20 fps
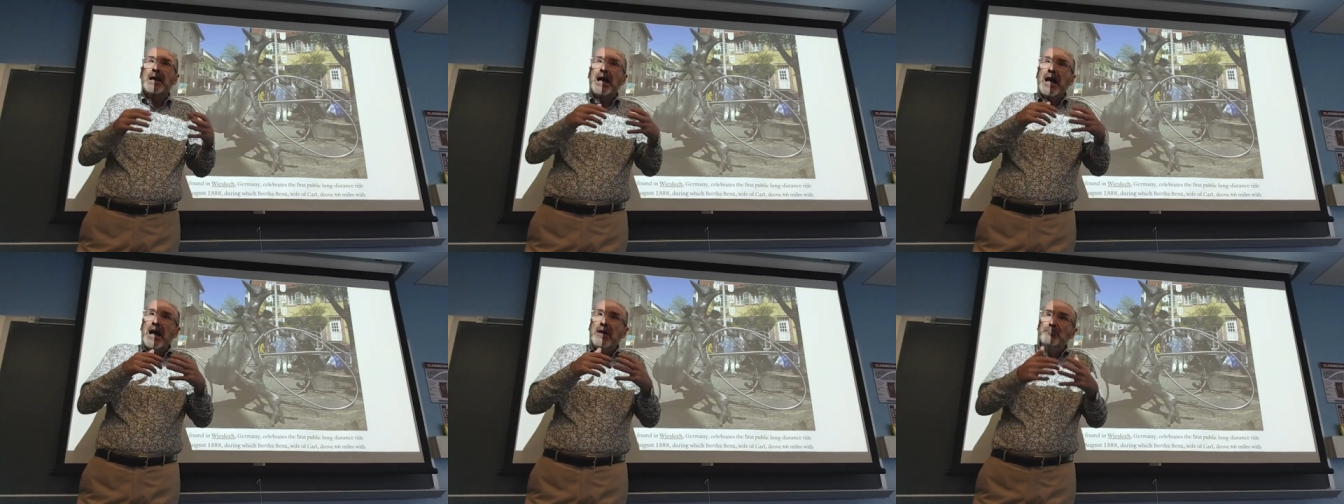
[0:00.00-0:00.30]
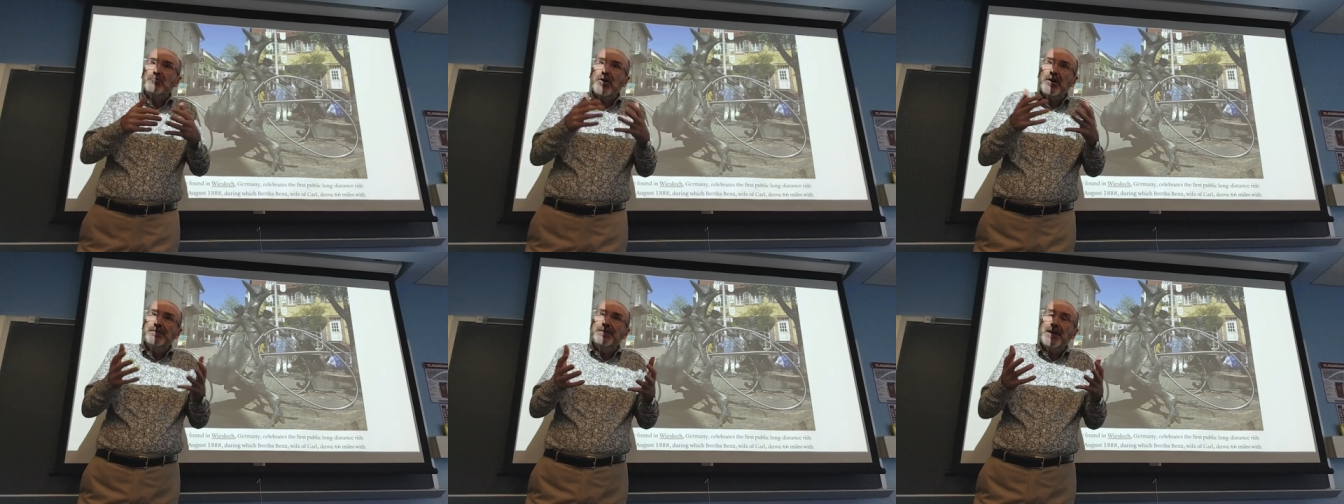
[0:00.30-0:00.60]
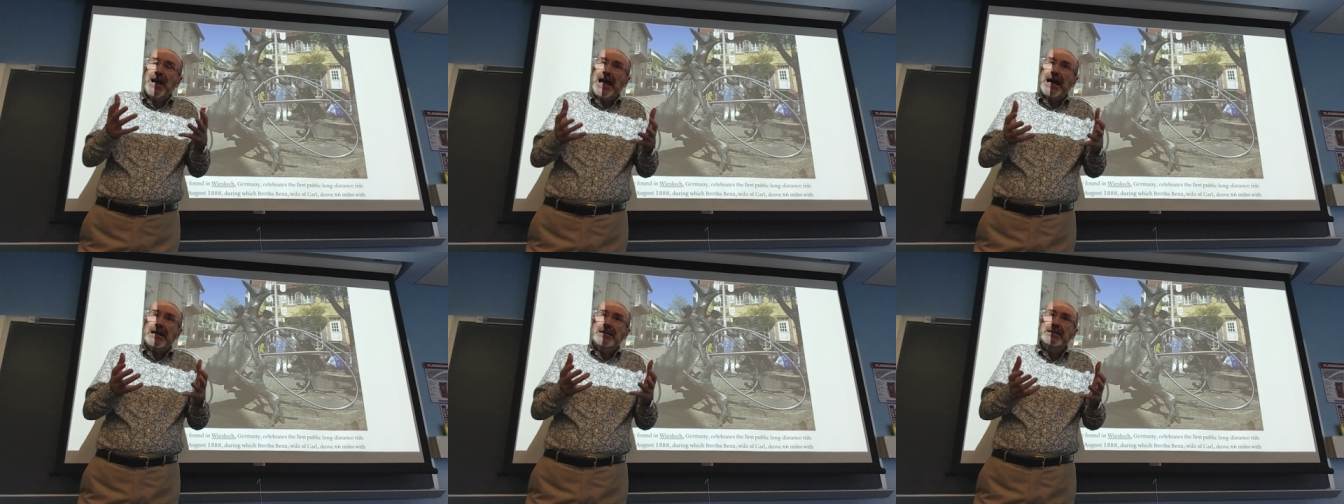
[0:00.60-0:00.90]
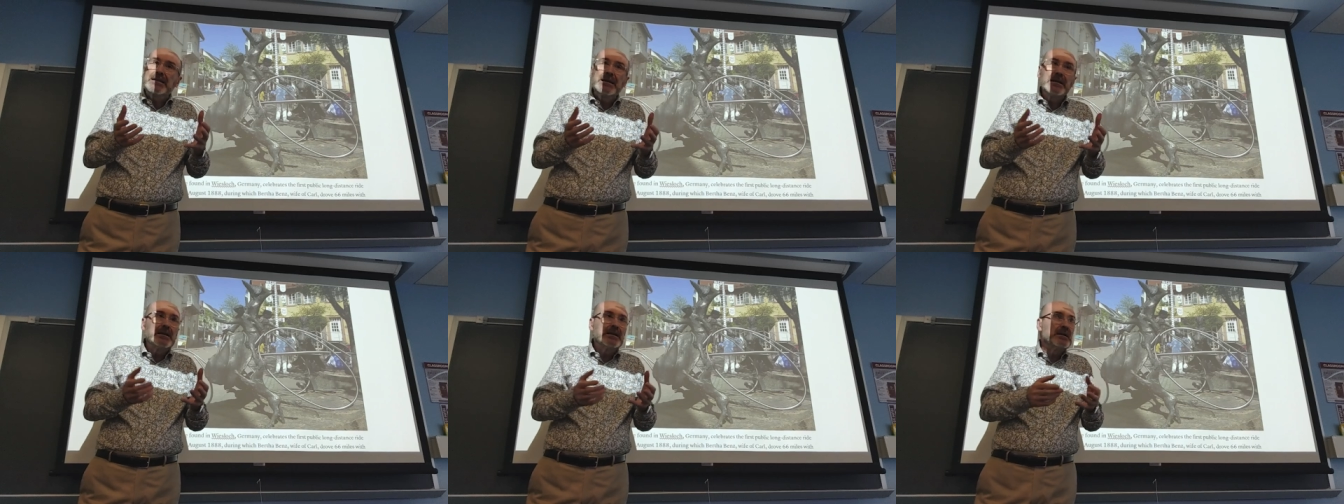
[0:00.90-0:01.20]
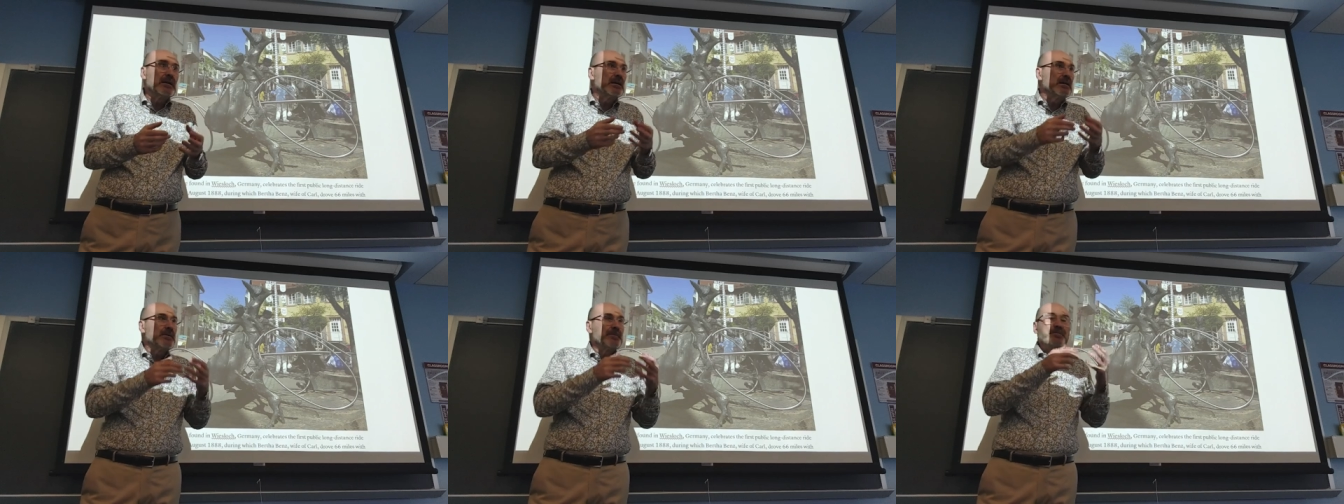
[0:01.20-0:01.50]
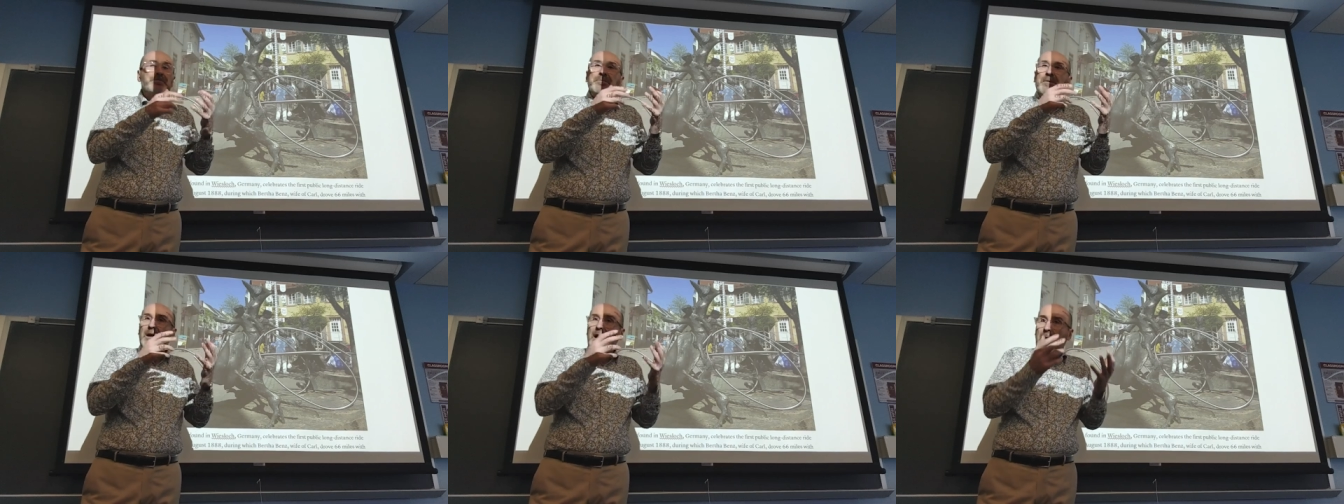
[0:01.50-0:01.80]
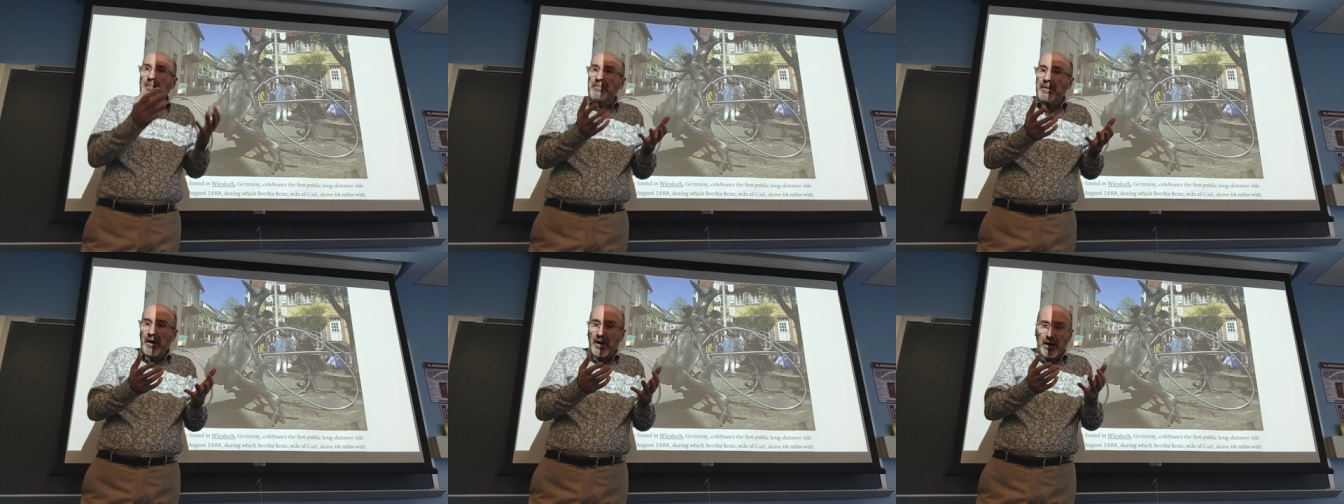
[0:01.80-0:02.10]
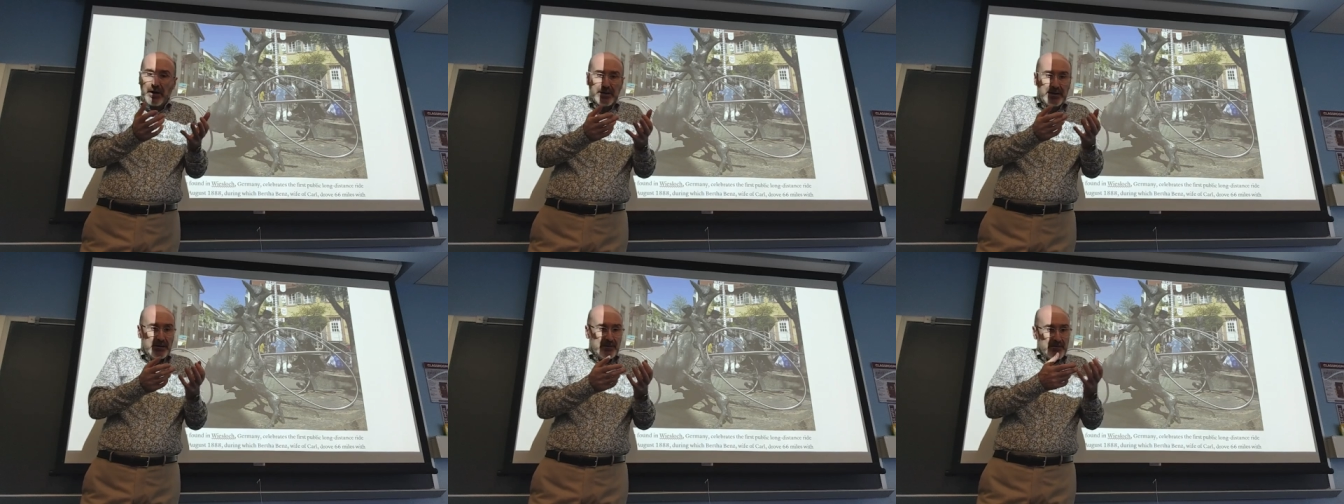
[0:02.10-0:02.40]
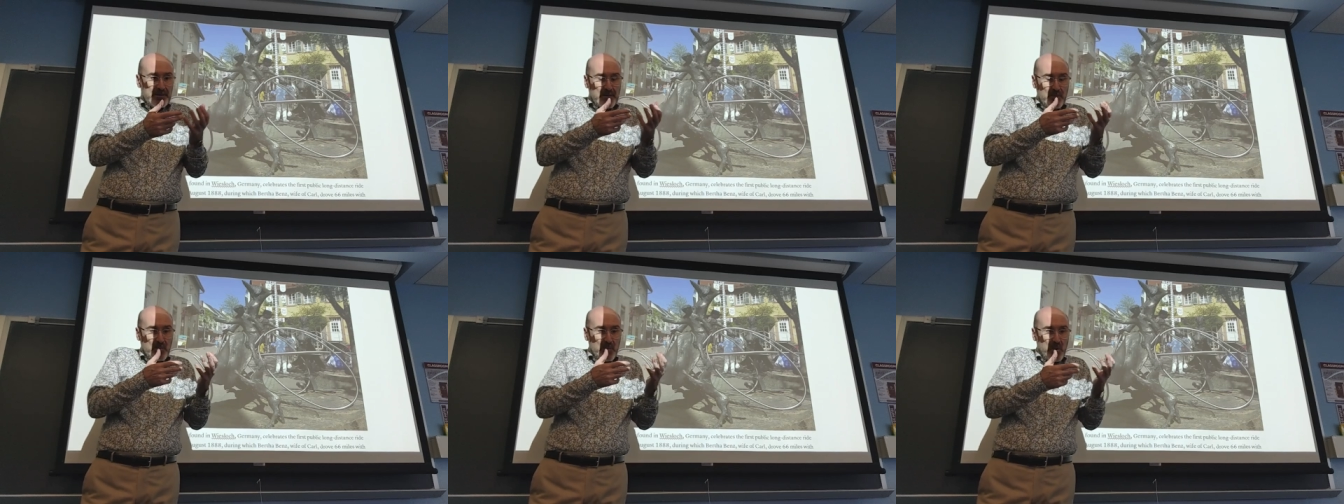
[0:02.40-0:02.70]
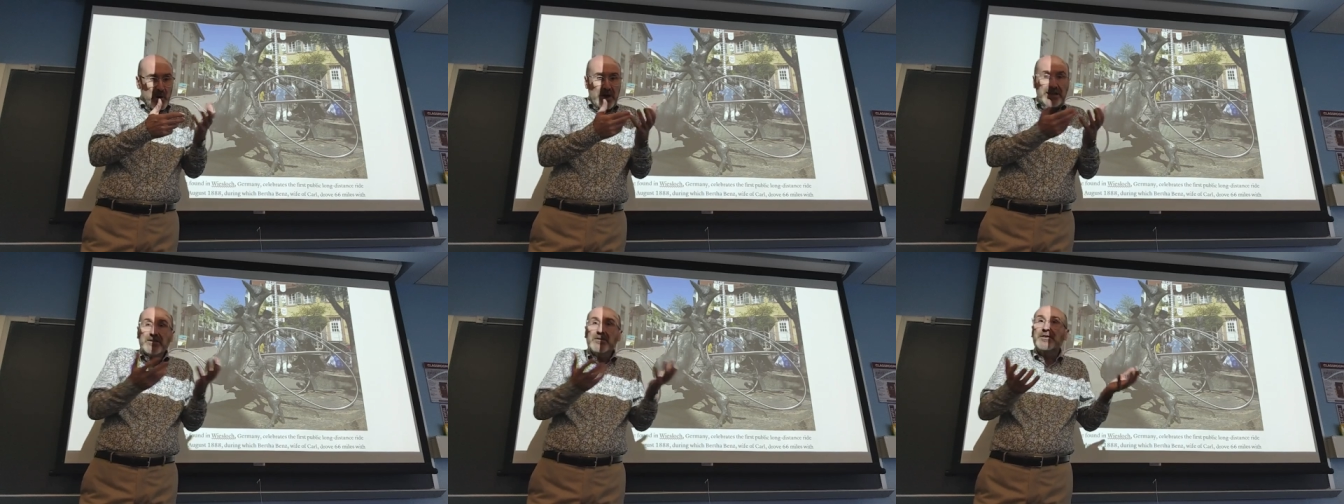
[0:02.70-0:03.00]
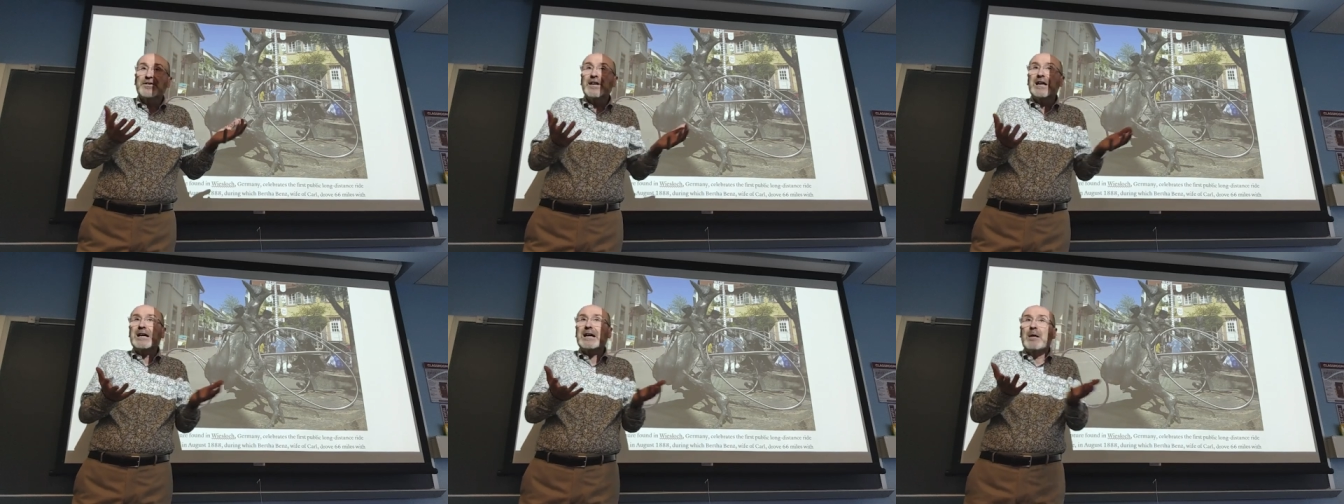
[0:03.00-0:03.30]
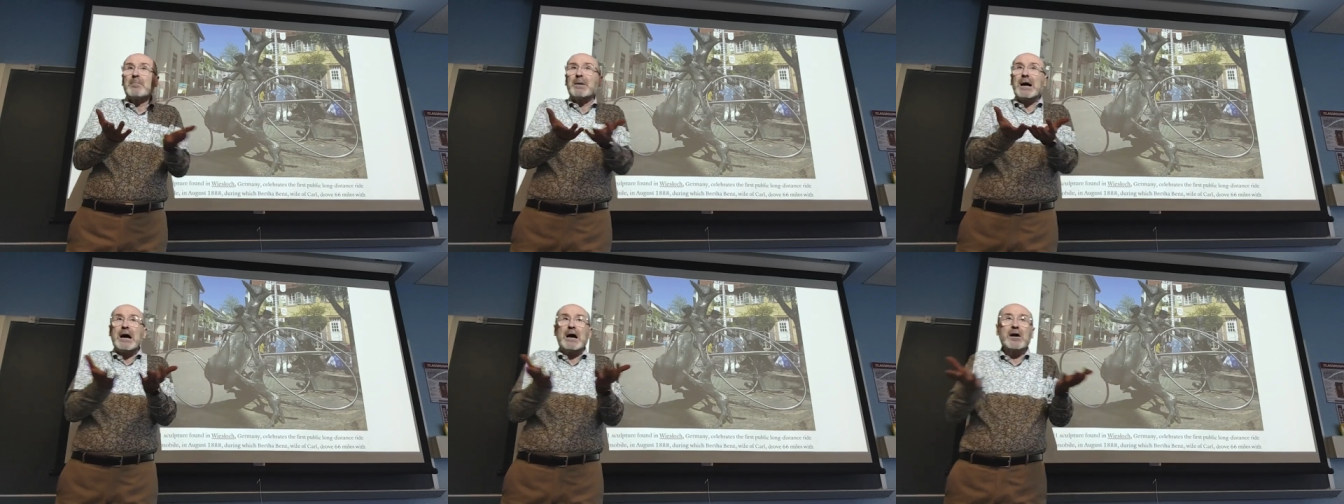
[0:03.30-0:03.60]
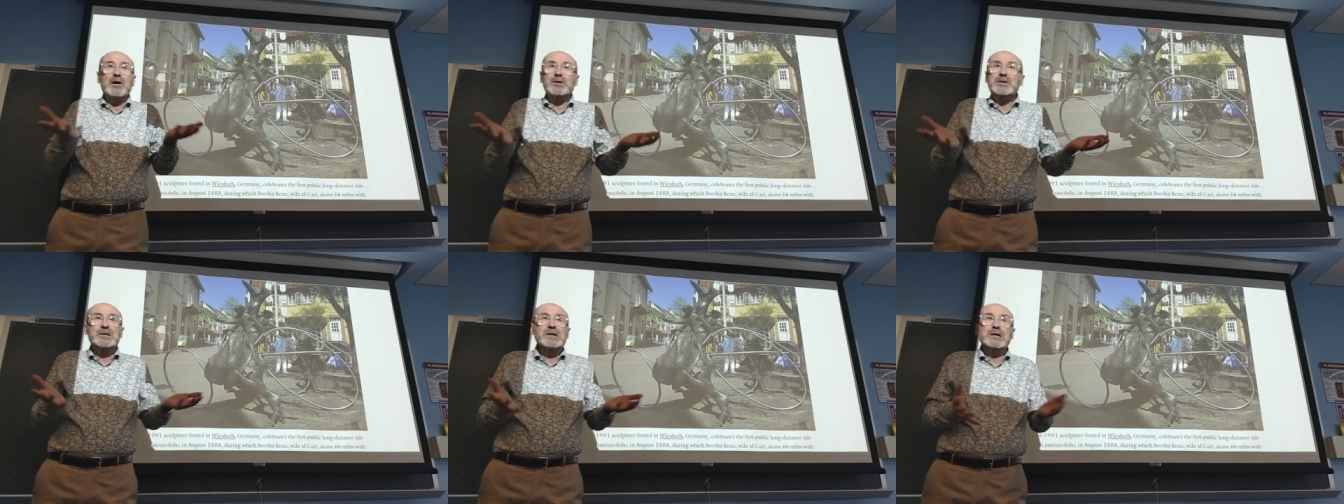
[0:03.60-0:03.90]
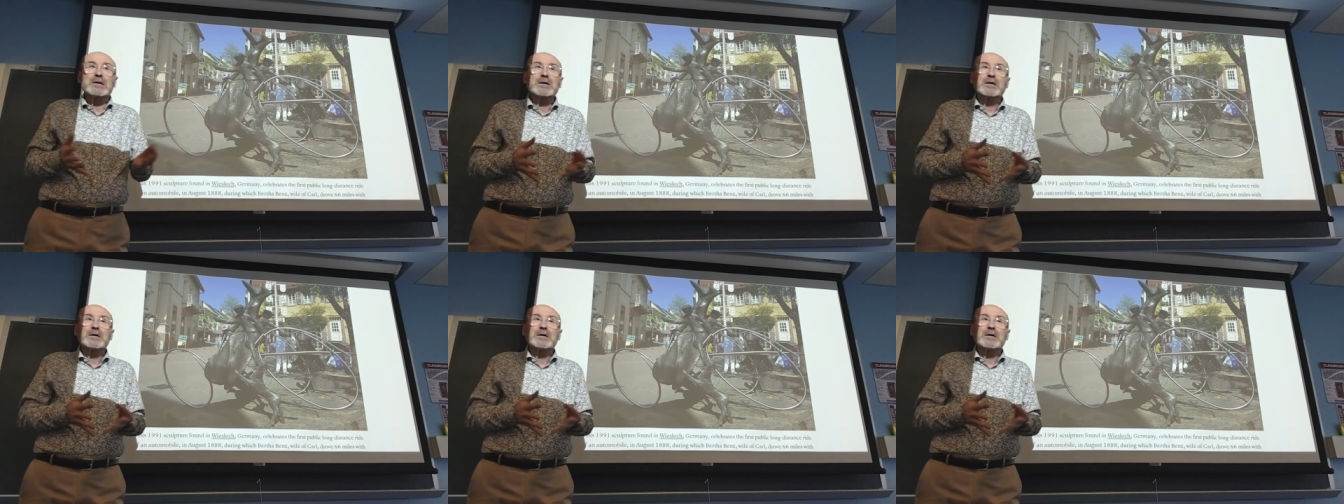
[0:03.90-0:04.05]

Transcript: and reflect upon when you think about